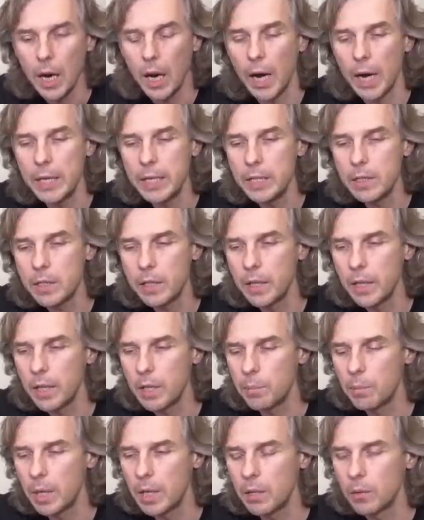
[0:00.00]
I didn't care
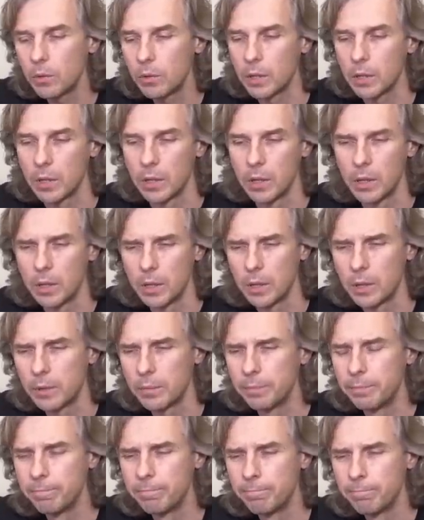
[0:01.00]

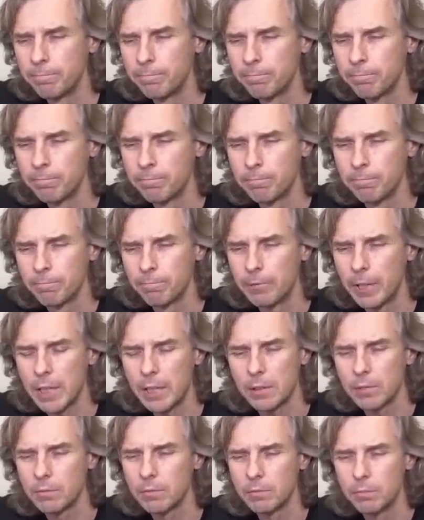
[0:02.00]
about,
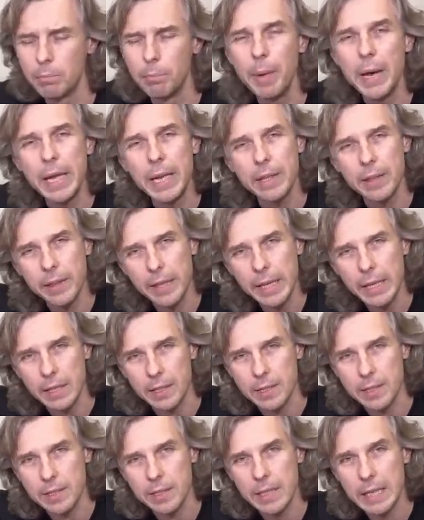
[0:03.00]
many
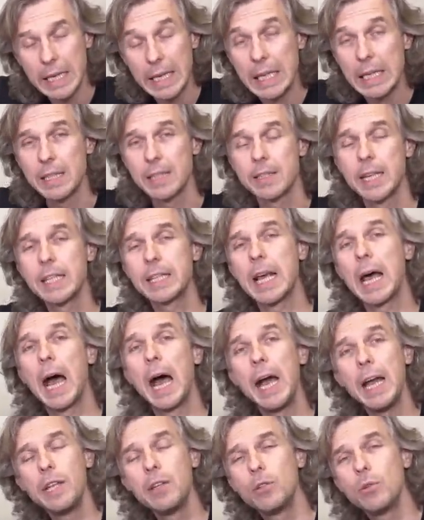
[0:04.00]
things that
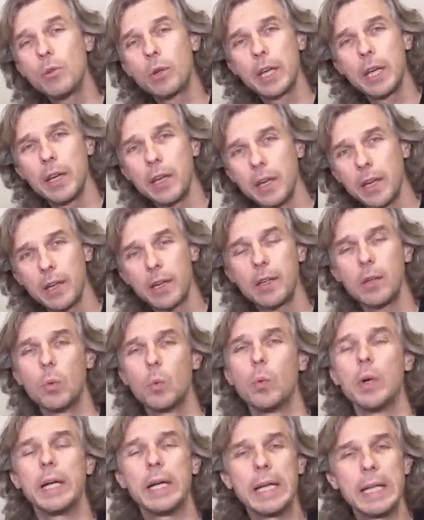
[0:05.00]
I do care
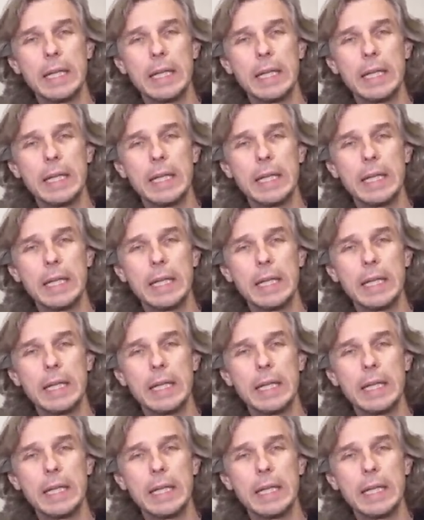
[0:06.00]
when